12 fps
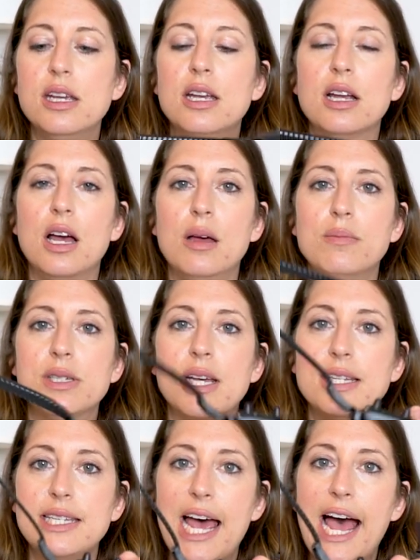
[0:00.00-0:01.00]
It comes
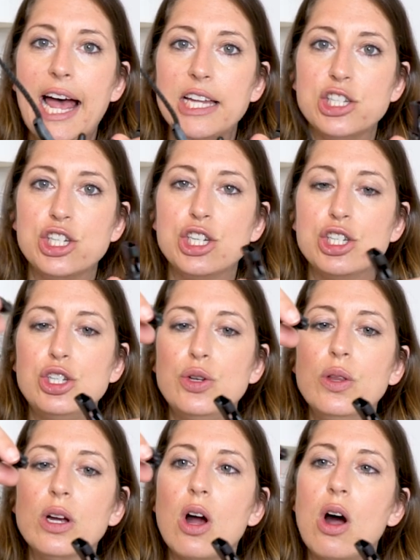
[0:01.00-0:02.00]
attached
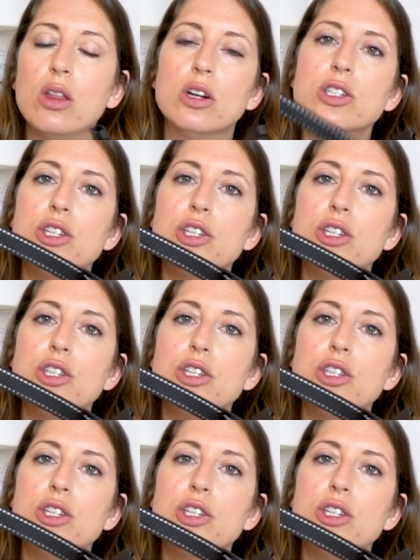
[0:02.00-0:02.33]
to the collar,